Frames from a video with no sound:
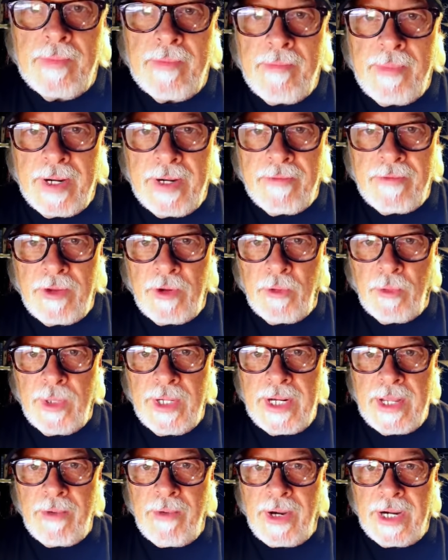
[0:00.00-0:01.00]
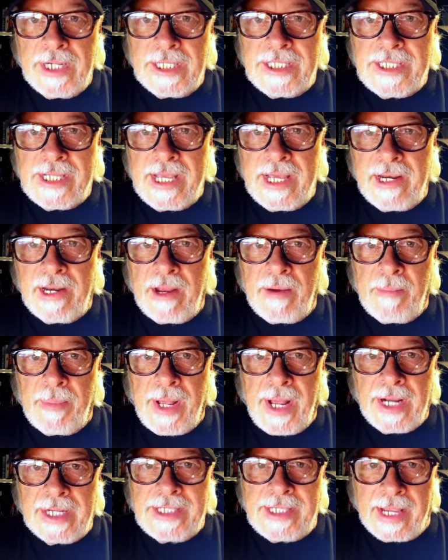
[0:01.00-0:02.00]
But if you really want to see an
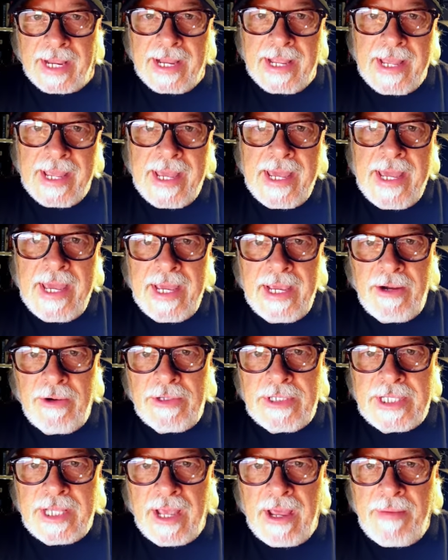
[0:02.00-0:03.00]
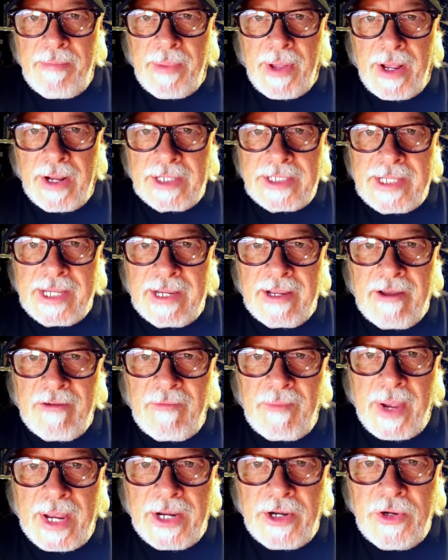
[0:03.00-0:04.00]
unboxing, here's the unboxing of
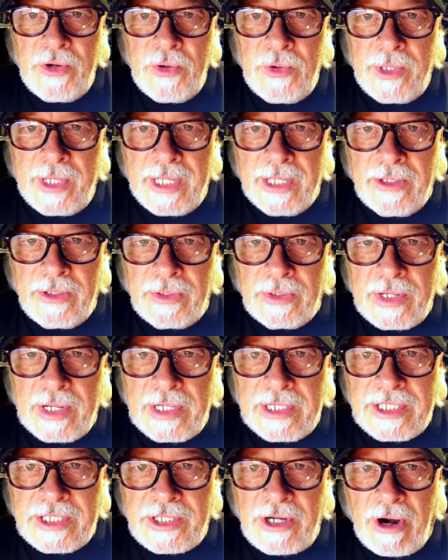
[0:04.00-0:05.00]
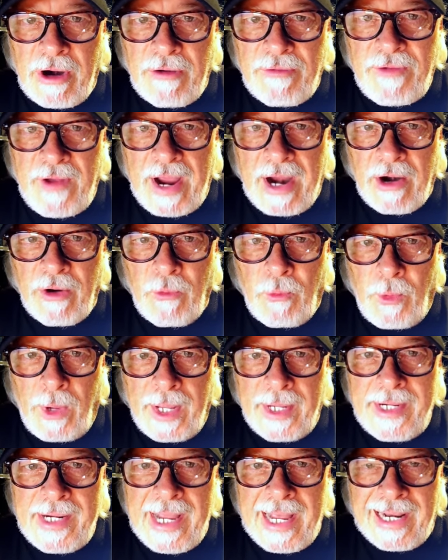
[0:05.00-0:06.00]
my new Guild Starfire
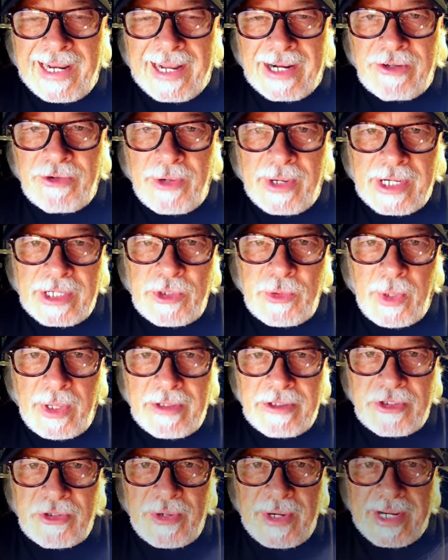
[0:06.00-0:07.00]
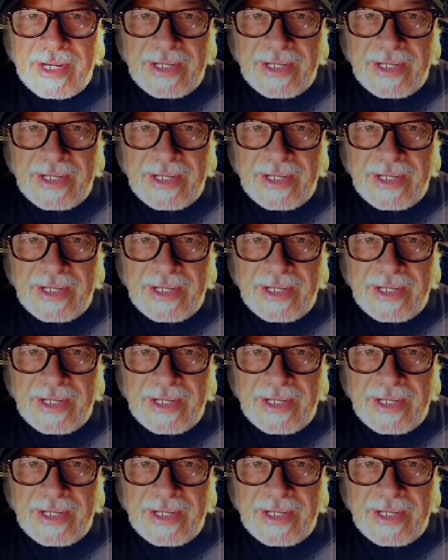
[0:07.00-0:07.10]
1 electric 12-string